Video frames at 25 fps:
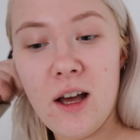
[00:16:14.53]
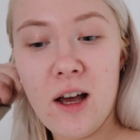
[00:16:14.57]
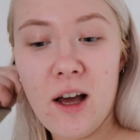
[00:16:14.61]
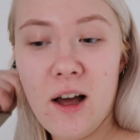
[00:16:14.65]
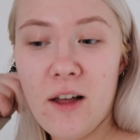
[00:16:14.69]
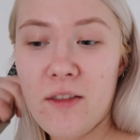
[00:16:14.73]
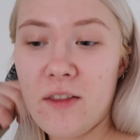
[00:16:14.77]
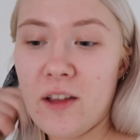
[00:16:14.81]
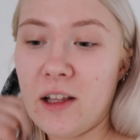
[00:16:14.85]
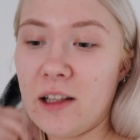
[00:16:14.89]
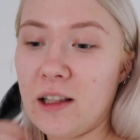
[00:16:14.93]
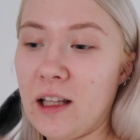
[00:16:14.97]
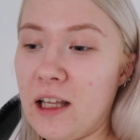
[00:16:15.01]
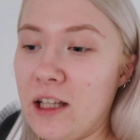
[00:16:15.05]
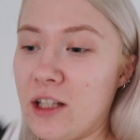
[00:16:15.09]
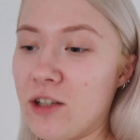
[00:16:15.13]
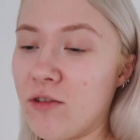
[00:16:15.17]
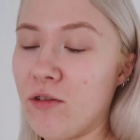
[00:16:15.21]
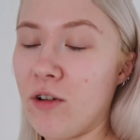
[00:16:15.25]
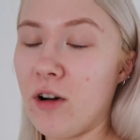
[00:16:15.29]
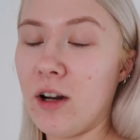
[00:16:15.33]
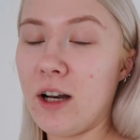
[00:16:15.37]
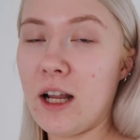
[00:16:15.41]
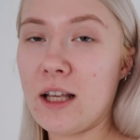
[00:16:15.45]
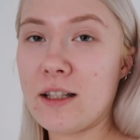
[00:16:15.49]
And then
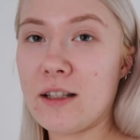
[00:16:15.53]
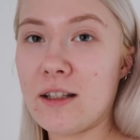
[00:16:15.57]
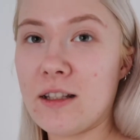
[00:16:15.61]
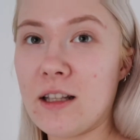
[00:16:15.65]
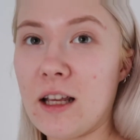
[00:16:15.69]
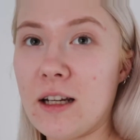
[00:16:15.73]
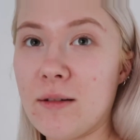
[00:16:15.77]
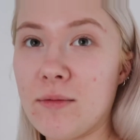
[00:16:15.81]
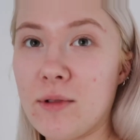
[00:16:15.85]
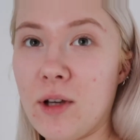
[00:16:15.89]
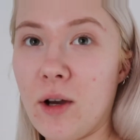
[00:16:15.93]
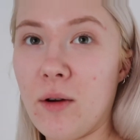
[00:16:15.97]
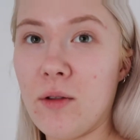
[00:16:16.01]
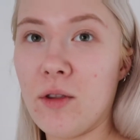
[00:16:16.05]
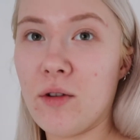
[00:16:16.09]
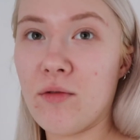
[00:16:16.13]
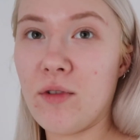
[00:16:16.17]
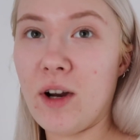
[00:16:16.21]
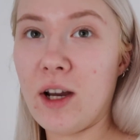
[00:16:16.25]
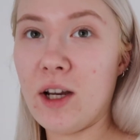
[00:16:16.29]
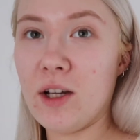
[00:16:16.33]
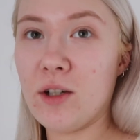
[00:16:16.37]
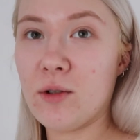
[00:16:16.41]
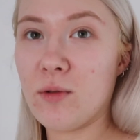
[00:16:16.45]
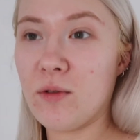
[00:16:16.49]
later on, as I said, I'm going the
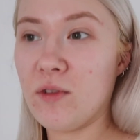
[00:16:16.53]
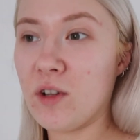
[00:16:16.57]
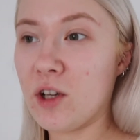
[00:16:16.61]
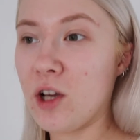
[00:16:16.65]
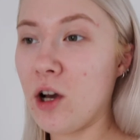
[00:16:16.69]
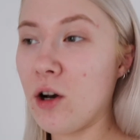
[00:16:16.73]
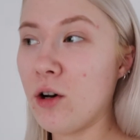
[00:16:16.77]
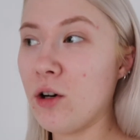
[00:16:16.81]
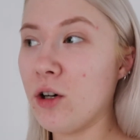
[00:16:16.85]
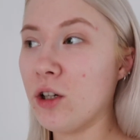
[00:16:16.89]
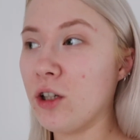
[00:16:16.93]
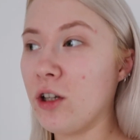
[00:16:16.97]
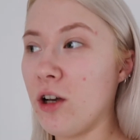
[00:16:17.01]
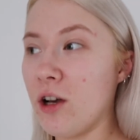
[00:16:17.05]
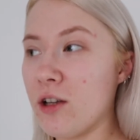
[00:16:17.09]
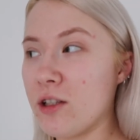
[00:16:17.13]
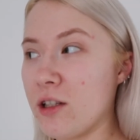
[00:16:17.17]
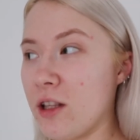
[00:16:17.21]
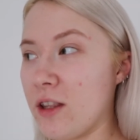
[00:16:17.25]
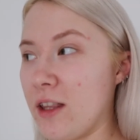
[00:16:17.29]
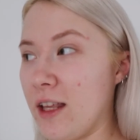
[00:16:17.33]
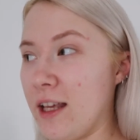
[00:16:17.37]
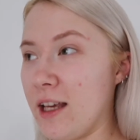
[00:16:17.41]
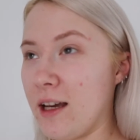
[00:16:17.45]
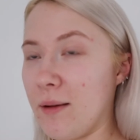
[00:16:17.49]
range with Nicole because I
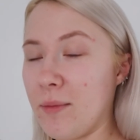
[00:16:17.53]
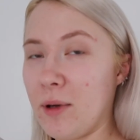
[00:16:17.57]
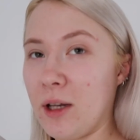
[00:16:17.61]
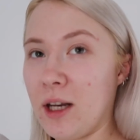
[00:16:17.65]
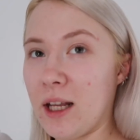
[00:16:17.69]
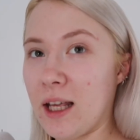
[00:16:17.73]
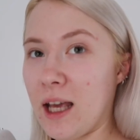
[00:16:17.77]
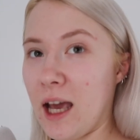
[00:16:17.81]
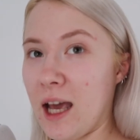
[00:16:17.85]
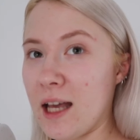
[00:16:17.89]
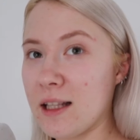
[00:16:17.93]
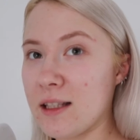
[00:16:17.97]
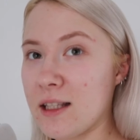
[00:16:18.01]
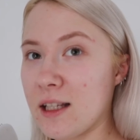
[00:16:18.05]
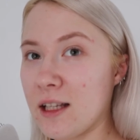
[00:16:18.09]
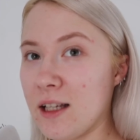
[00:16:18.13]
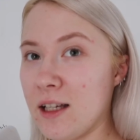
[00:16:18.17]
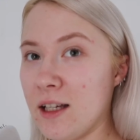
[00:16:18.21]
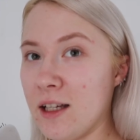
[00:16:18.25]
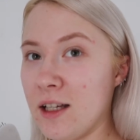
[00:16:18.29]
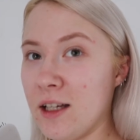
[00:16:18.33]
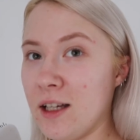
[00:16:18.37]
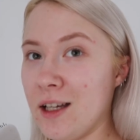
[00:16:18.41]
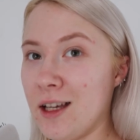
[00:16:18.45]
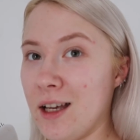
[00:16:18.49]
think I'm going to get
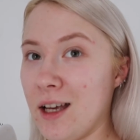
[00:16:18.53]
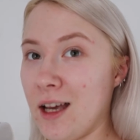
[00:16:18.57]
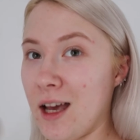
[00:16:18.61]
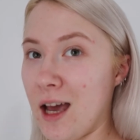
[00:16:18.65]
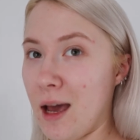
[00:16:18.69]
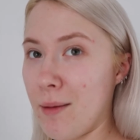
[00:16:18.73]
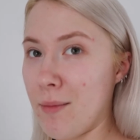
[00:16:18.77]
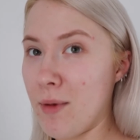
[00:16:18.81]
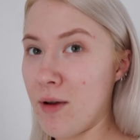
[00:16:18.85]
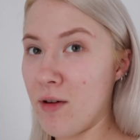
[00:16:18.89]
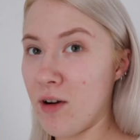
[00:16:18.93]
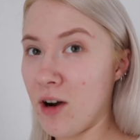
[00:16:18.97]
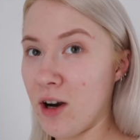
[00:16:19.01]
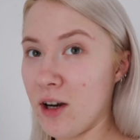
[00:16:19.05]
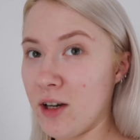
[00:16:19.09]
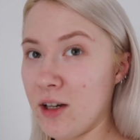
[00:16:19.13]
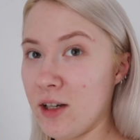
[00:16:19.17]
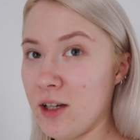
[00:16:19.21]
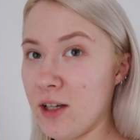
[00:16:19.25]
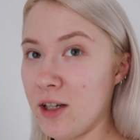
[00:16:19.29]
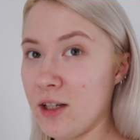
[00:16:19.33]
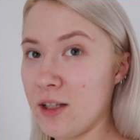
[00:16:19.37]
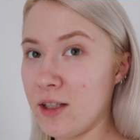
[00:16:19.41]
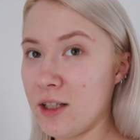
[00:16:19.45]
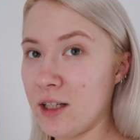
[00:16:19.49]
a mirror
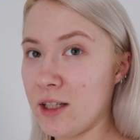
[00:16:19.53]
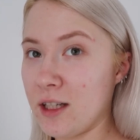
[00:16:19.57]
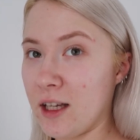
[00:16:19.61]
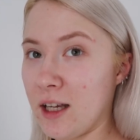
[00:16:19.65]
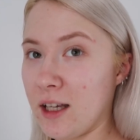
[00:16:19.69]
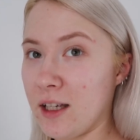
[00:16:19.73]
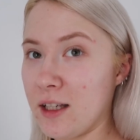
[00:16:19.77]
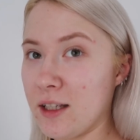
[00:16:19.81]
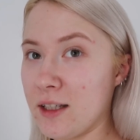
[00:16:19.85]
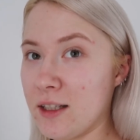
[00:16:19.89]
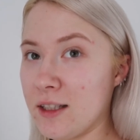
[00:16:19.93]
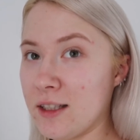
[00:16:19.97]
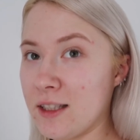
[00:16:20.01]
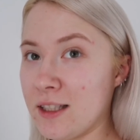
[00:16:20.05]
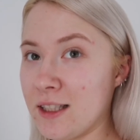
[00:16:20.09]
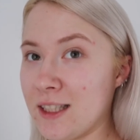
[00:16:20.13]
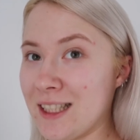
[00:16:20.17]
today.